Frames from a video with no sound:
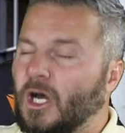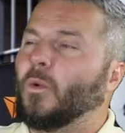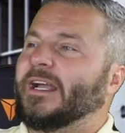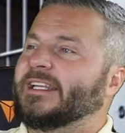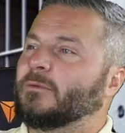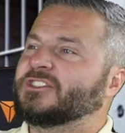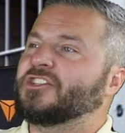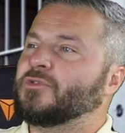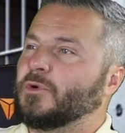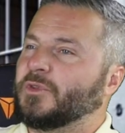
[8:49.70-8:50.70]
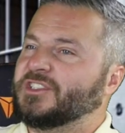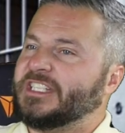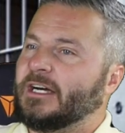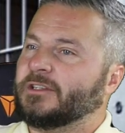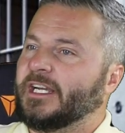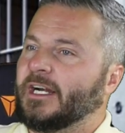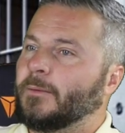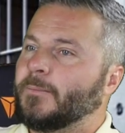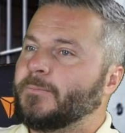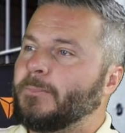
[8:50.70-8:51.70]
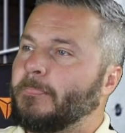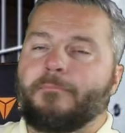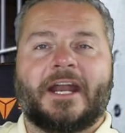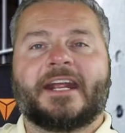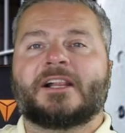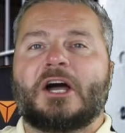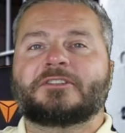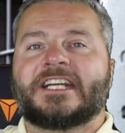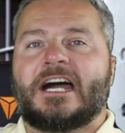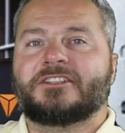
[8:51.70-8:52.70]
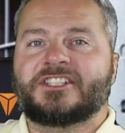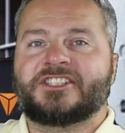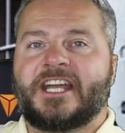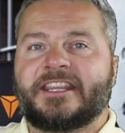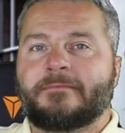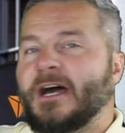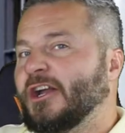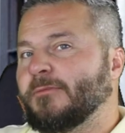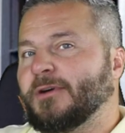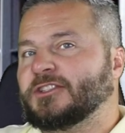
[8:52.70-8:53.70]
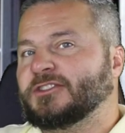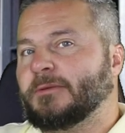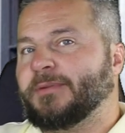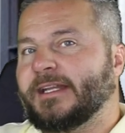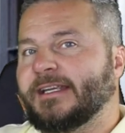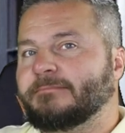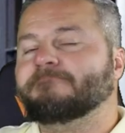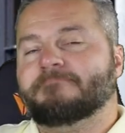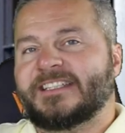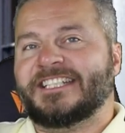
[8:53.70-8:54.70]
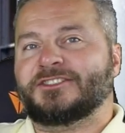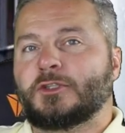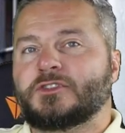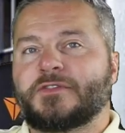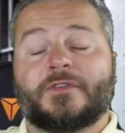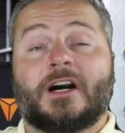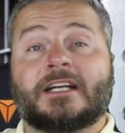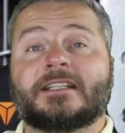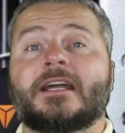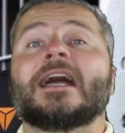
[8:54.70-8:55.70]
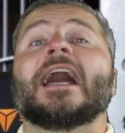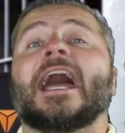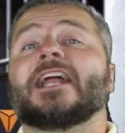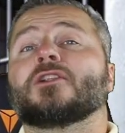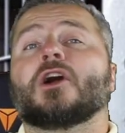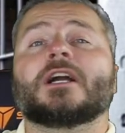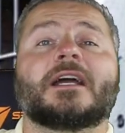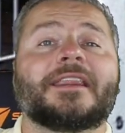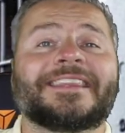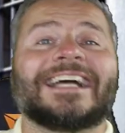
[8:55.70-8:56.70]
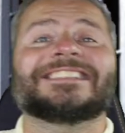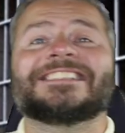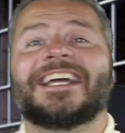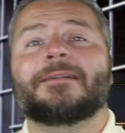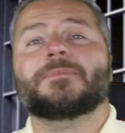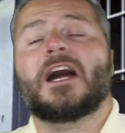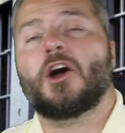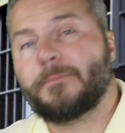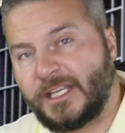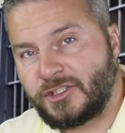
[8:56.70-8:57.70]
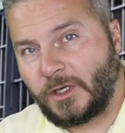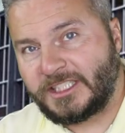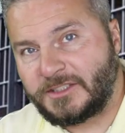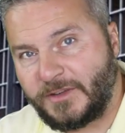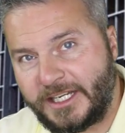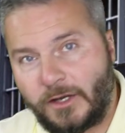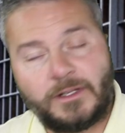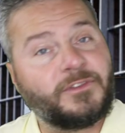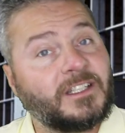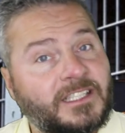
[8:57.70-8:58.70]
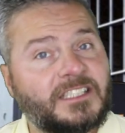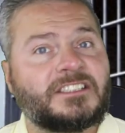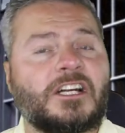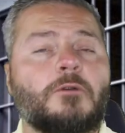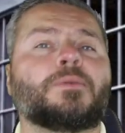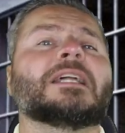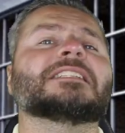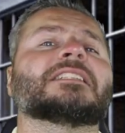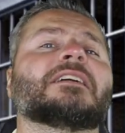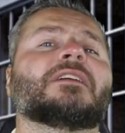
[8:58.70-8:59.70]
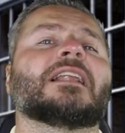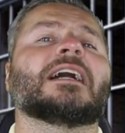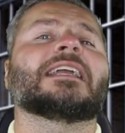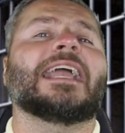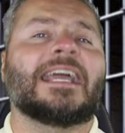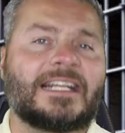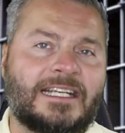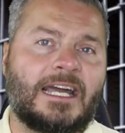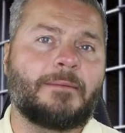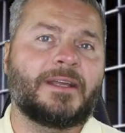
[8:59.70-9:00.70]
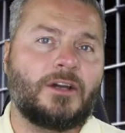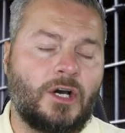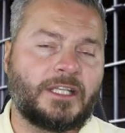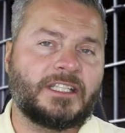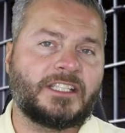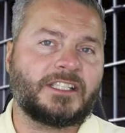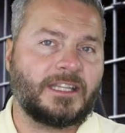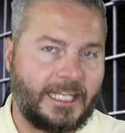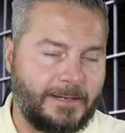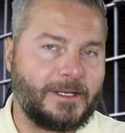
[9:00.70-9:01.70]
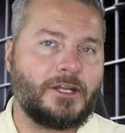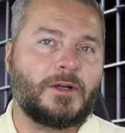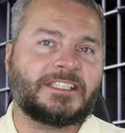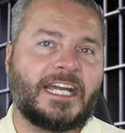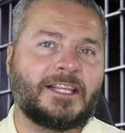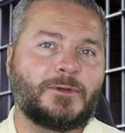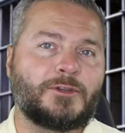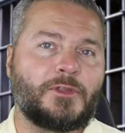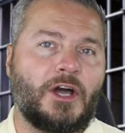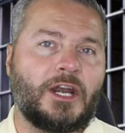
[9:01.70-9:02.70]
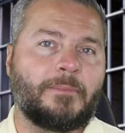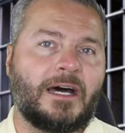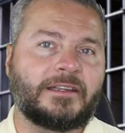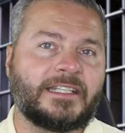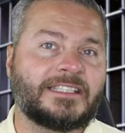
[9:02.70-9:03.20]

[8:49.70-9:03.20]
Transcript: Oh wait, that was The Truth Is Out There. But in closing, I'll just say that my own personal opinion, these dudes are fucked. Hey, look, that's it. I hope you enjoyed this video, and if you did so, please leave a like and a comment on this, letting me know exactly what you thought about